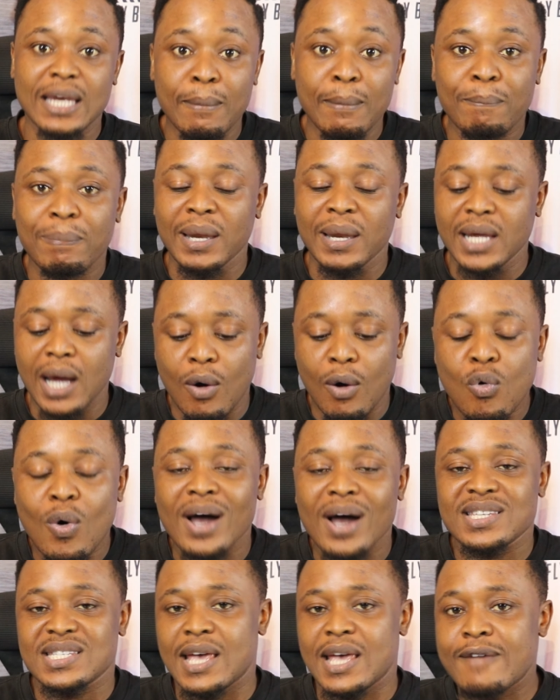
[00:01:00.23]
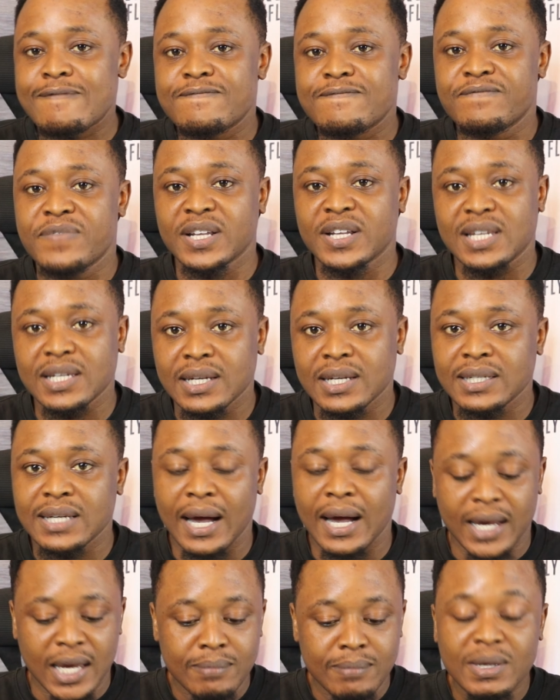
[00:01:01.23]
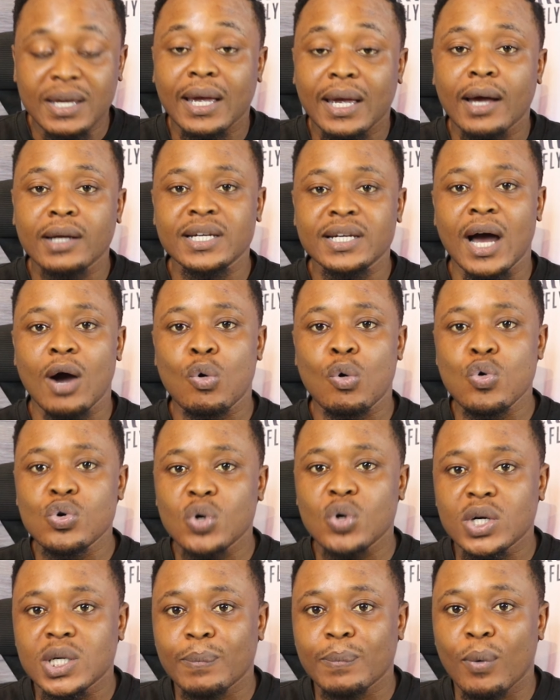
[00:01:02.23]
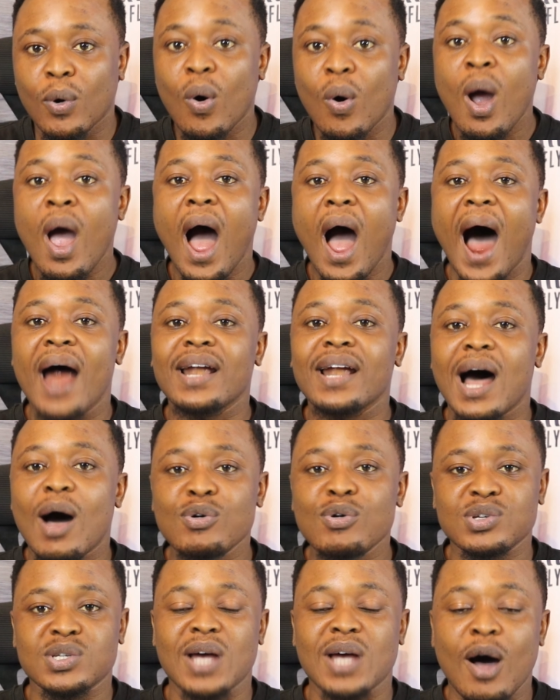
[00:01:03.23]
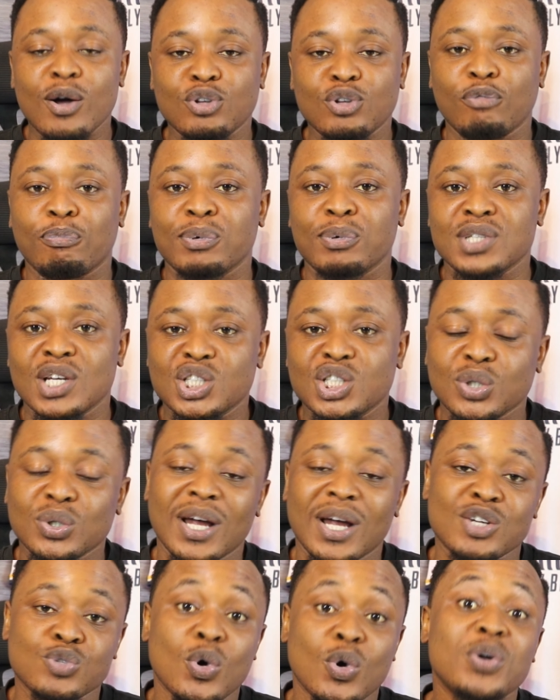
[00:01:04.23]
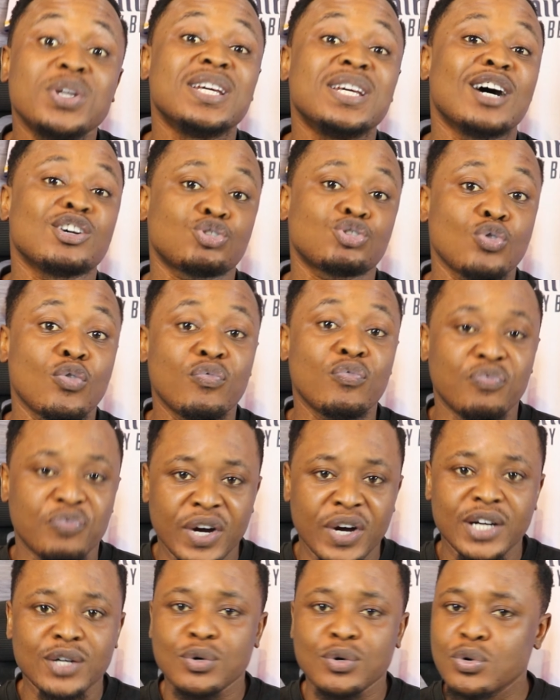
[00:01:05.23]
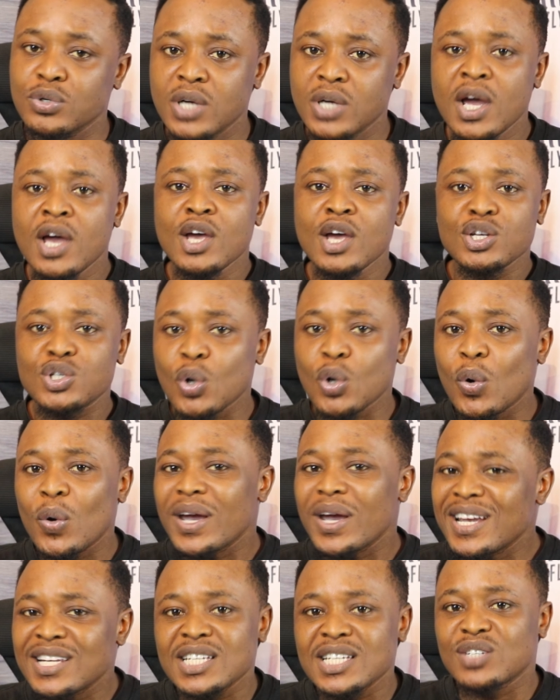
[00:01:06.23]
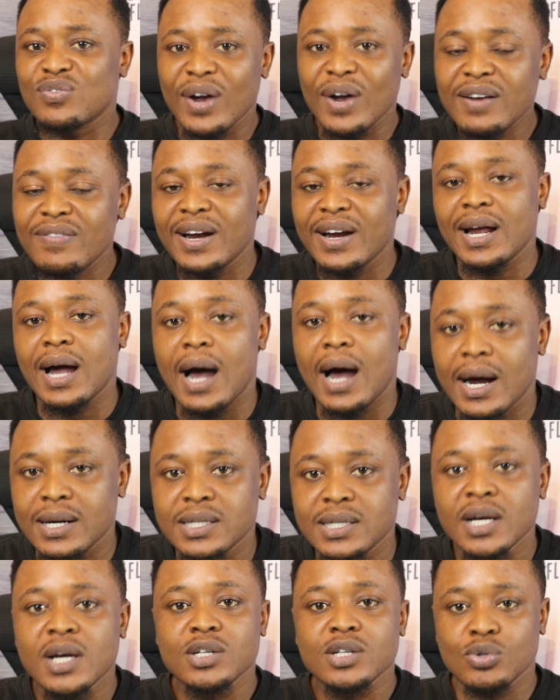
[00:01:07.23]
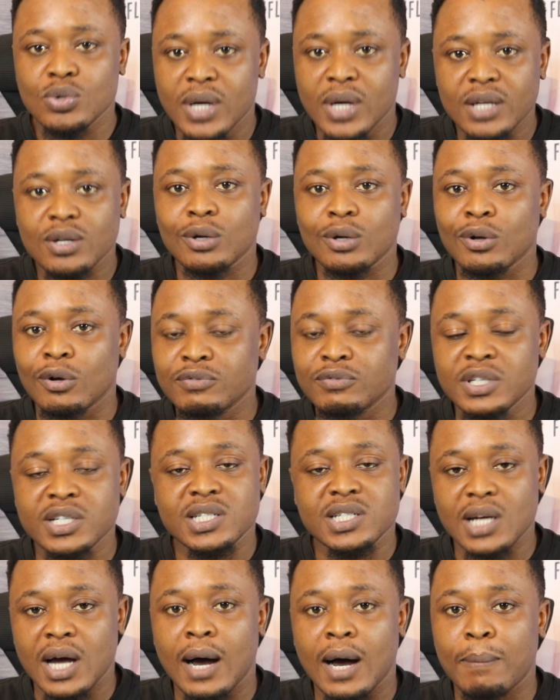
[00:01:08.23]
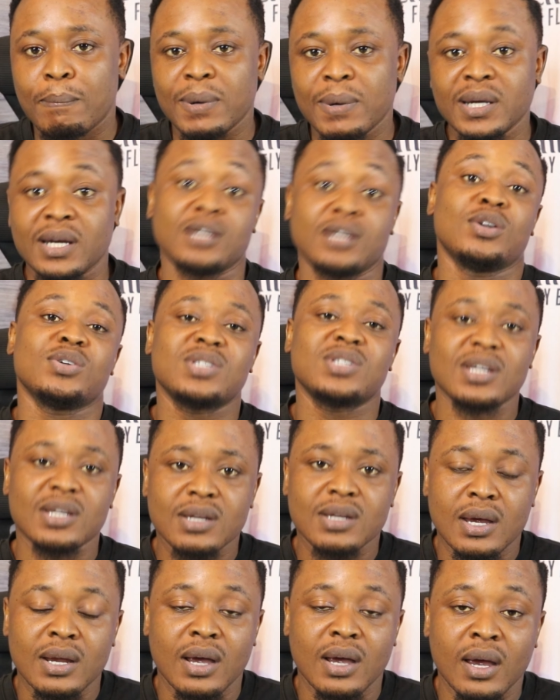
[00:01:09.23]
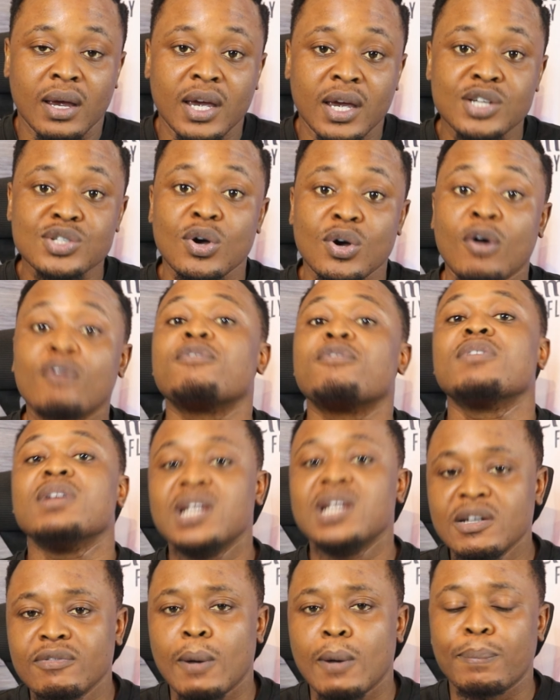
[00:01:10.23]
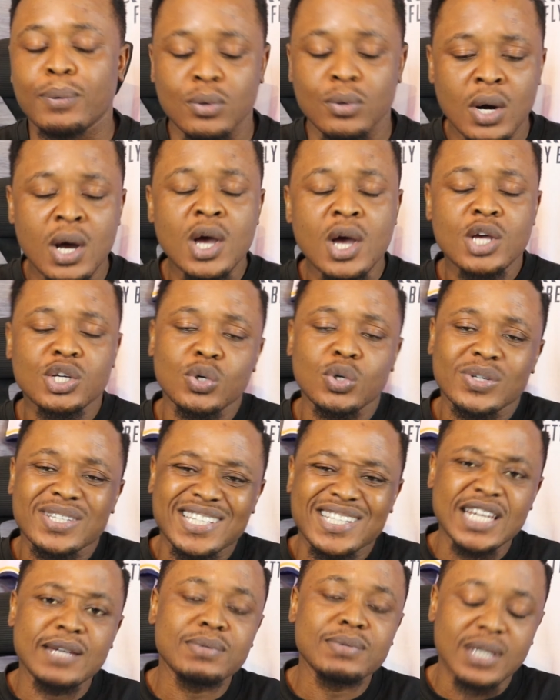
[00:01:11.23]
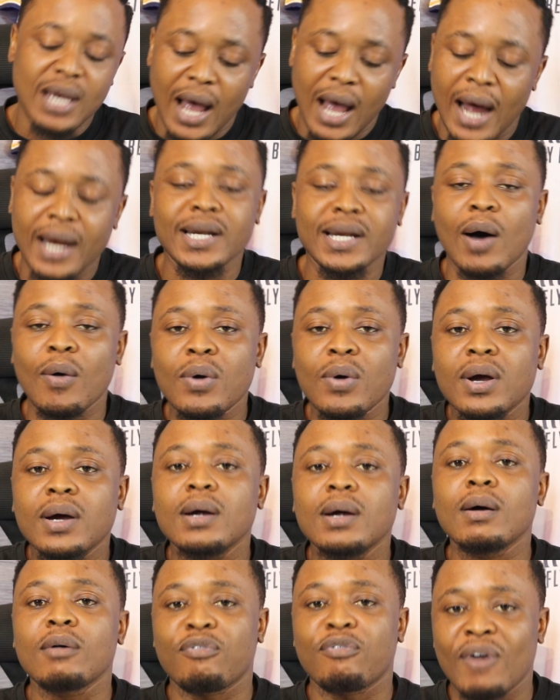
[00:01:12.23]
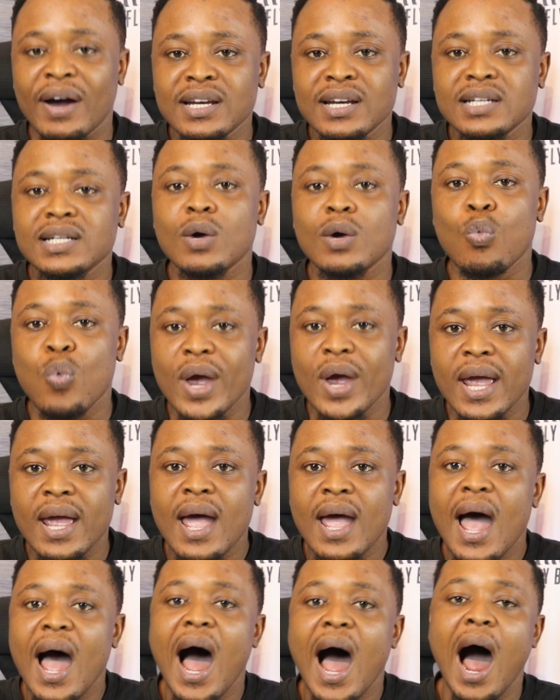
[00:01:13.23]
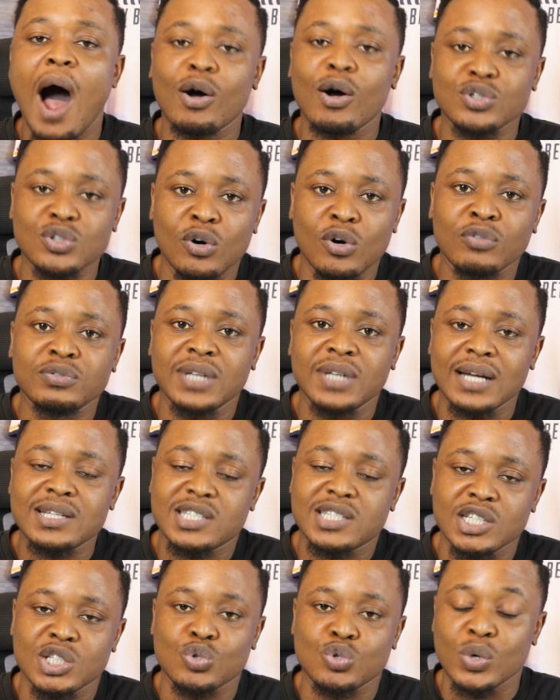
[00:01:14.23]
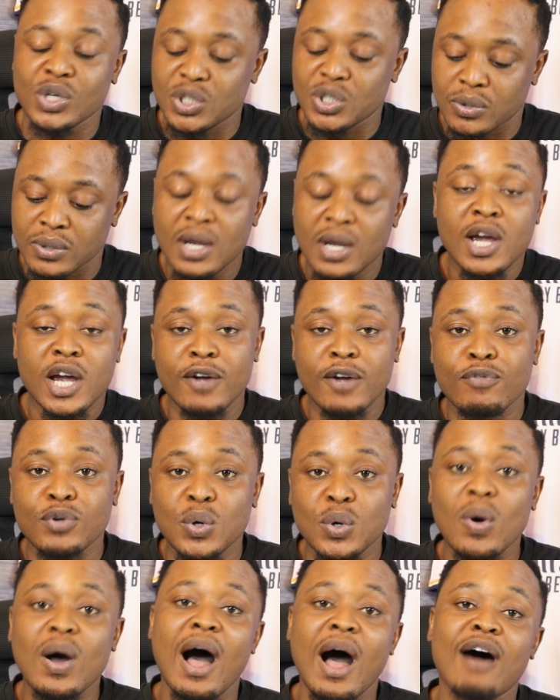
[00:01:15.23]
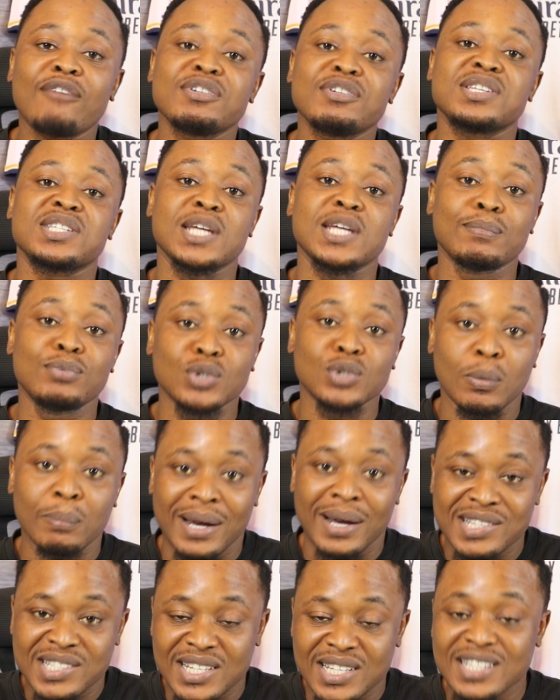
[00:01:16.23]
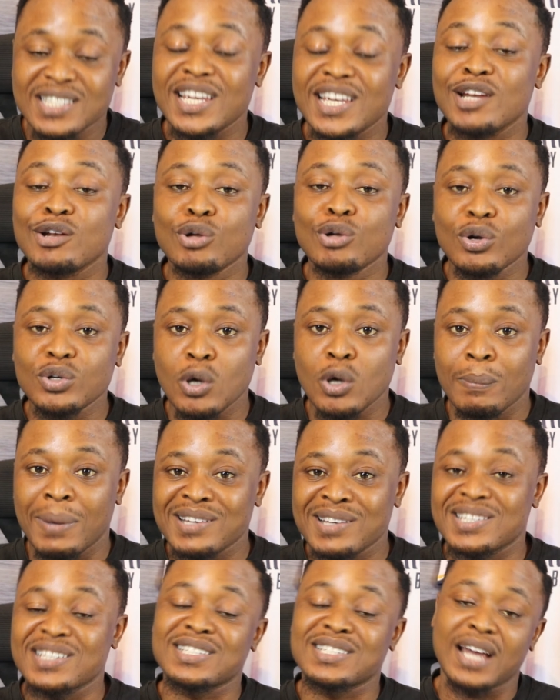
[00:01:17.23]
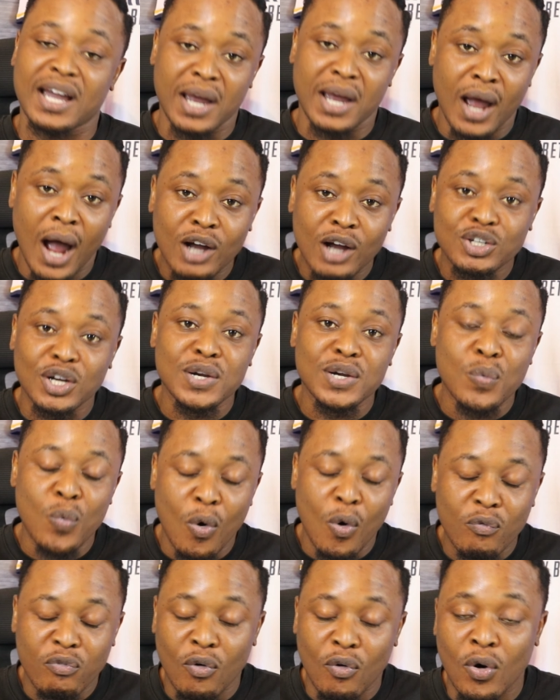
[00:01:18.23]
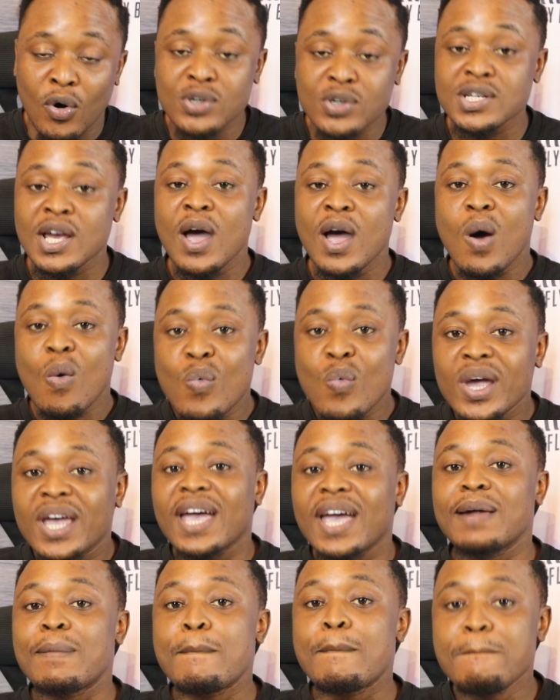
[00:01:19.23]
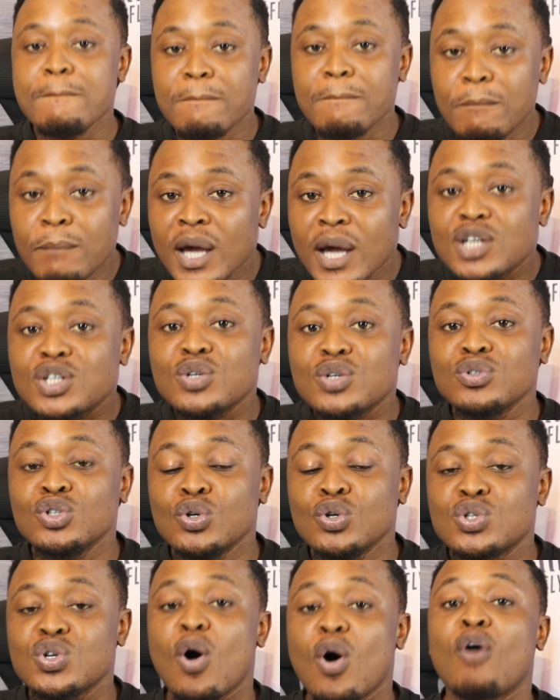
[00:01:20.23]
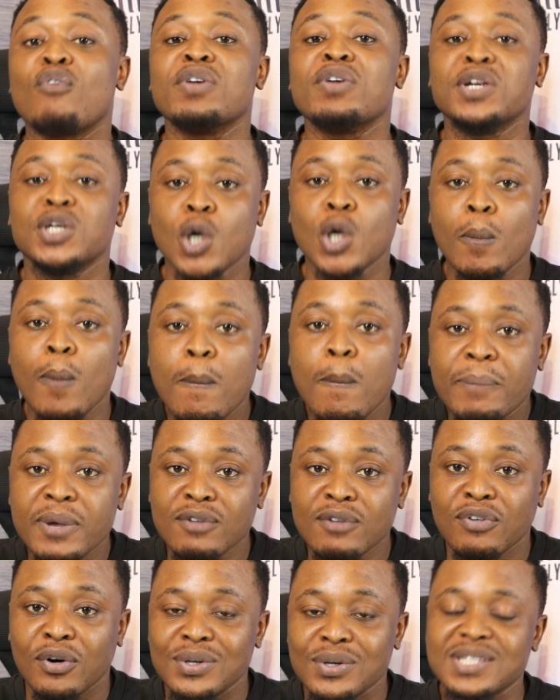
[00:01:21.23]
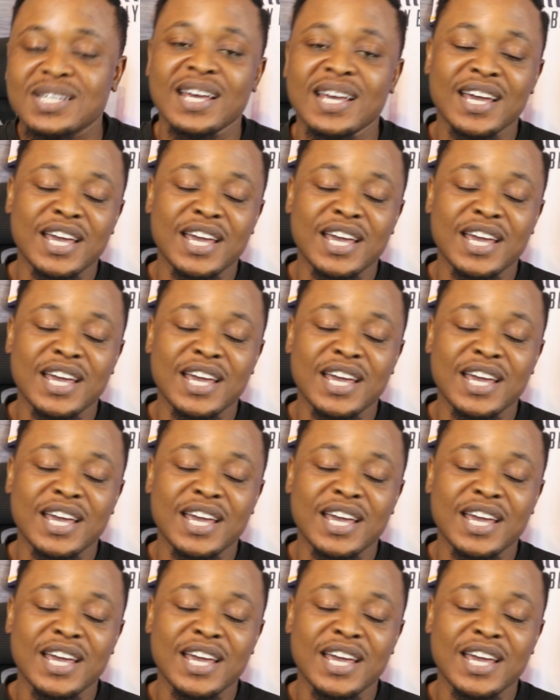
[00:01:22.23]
a player who has everything in their game, they are good on the ball and out of possession as well. They are so very good. So it is very, very hard to get all of these players. Just a case of Liverpool. So teams are now finding a way out of that situation. If we don't have a stable number six, a lone number six that can actually work for us, we can make use of a double pivot.